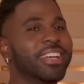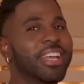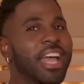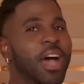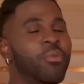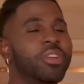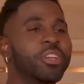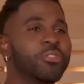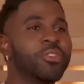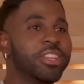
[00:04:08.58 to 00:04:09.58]
I wanted to
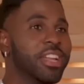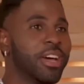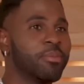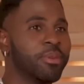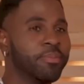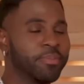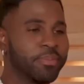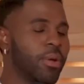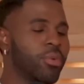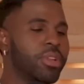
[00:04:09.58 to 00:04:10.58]
create an album
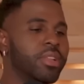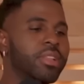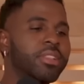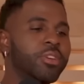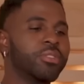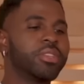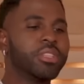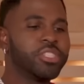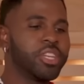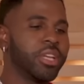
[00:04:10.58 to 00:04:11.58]
that would literally
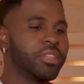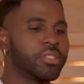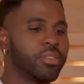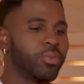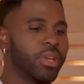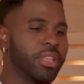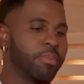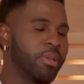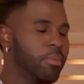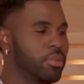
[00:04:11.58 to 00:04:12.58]
change the way that
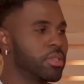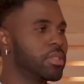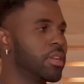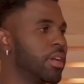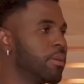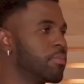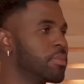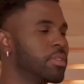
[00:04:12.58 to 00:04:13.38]
people listen to albums.